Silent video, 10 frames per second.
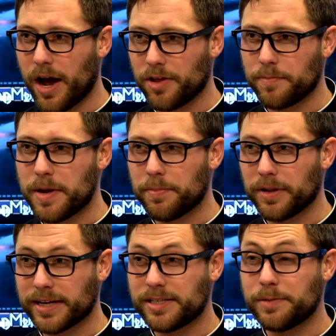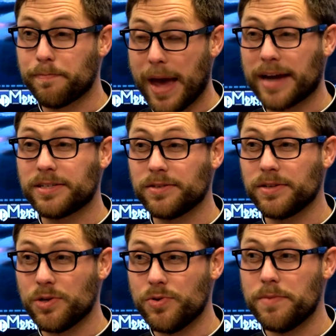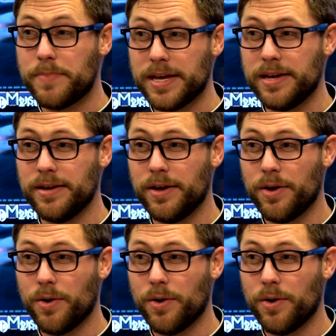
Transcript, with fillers: other people expect you to be